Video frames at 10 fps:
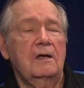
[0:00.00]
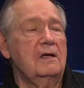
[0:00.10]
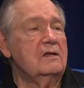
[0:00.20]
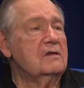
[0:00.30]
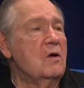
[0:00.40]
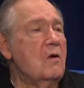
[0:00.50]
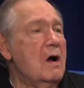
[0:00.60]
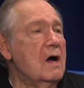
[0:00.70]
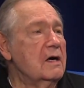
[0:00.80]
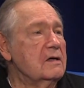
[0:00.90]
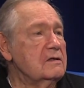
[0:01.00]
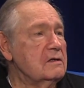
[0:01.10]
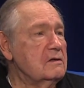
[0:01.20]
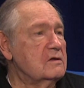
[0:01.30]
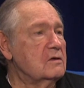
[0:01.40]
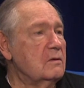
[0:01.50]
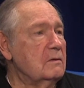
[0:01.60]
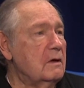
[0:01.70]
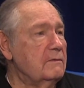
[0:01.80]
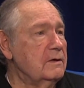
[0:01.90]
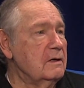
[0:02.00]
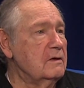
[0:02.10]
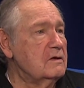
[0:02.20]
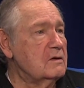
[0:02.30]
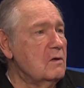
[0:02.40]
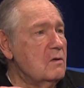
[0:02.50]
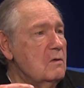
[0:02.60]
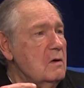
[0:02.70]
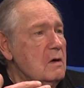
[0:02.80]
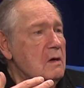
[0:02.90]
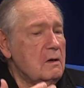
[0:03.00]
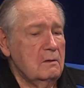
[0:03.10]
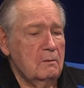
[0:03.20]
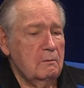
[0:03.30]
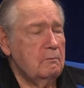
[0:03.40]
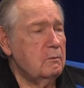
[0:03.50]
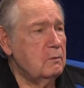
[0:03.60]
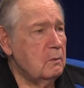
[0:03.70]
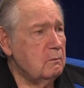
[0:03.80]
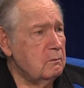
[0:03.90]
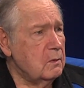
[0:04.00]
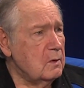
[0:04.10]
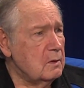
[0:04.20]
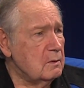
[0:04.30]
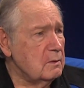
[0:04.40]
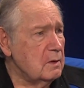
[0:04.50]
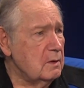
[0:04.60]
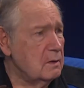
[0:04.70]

he's so honest and so loving and so. He's been